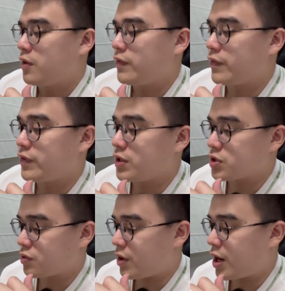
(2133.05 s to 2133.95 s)
15
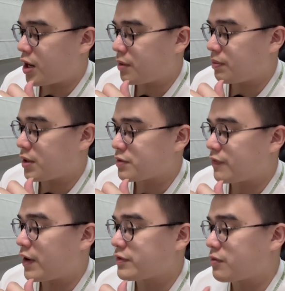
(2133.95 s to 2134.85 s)
square plus
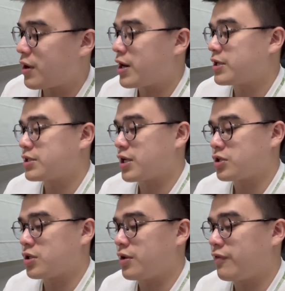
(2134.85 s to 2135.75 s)
5 square is
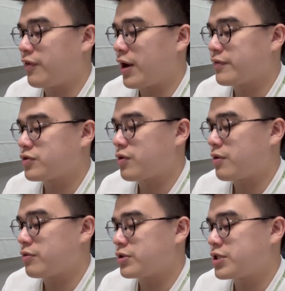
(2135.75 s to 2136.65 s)
actually 5 square root